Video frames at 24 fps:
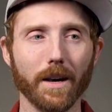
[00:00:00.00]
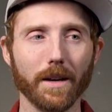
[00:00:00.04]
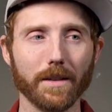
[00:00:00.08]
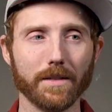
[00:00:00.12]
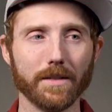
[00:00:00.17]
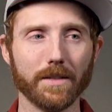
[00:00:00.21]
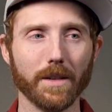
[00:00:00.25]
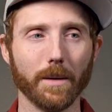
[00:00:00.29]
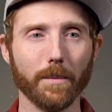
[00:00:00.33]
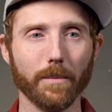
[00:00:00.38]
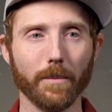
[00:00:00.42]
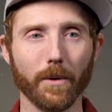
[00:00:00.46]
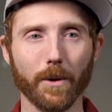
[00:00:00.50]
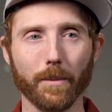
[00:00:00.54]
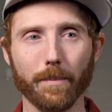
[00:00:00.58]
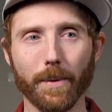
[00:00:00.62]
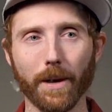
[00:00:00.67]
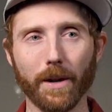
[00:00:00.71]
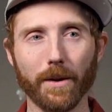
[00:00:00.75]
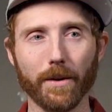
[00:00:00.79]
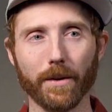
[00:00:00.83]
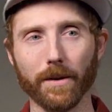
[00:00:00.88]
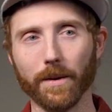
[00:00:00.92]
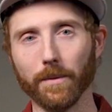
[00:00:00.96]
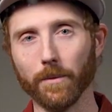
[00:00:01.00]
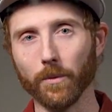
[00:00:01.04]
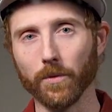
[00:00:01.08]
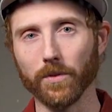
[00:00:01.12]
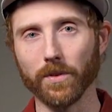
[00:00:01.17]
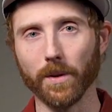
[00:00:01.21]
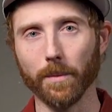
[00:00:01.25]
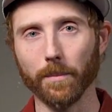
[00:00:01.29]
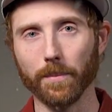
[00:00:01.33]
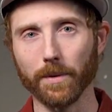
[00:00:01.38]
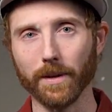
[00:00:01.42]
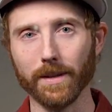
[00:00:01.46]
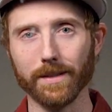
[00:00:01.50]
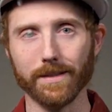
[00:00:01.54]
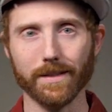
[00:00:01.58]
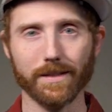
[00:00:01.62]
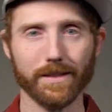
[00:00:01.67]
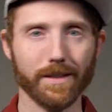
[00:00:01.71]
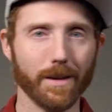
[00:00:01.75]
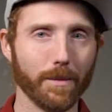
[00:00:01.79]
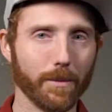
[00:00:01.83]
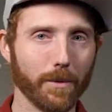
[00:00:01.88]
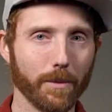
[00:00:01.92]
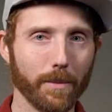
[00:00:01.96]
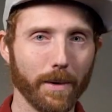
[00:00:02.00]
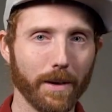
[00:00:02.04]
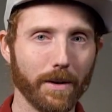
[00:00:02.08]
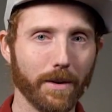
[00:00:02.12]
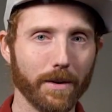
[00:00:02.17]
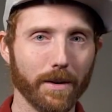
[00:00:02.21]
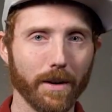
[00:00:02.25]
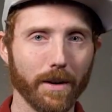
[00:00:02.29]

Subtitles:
Some are better in some places, some are better